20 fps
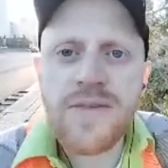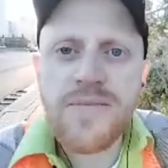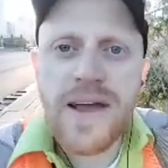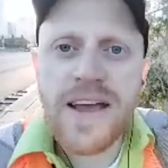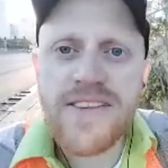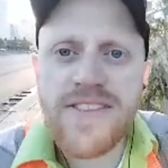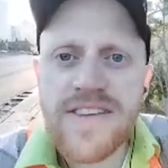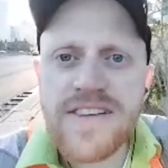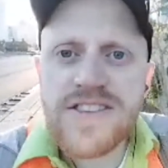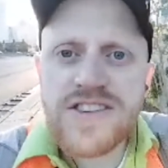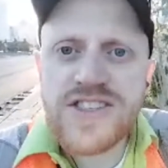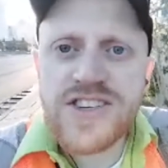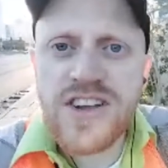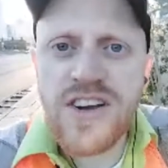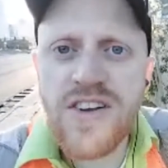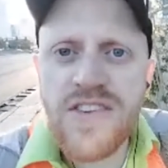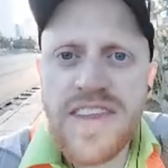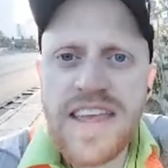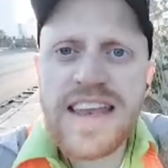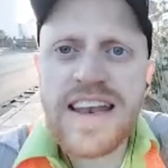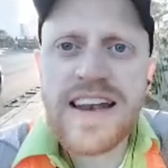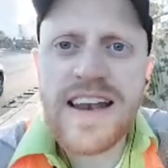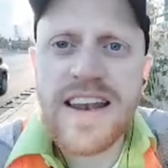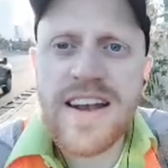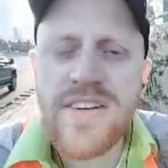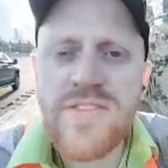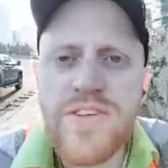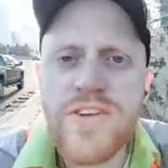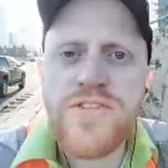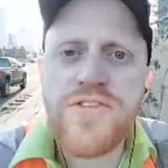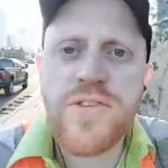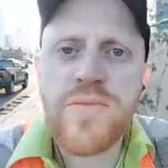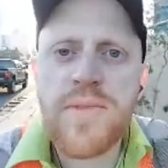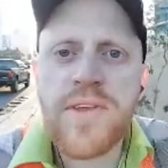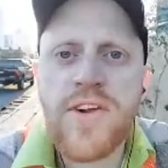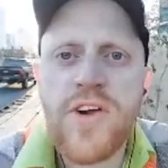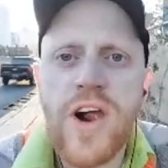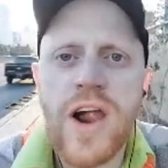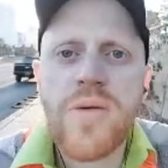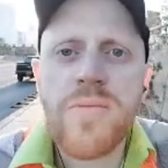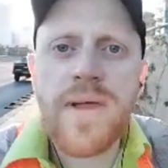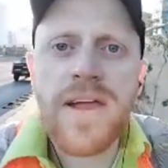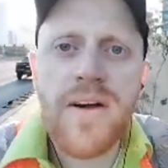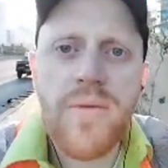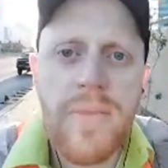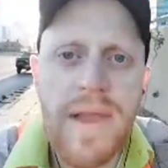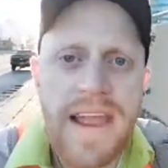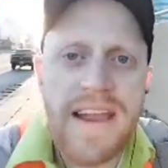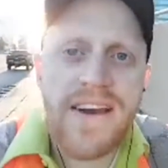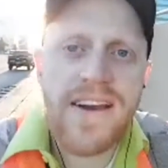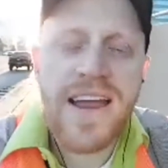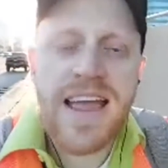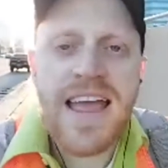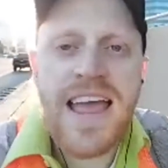message. Still need an interview from the Carmel mayor.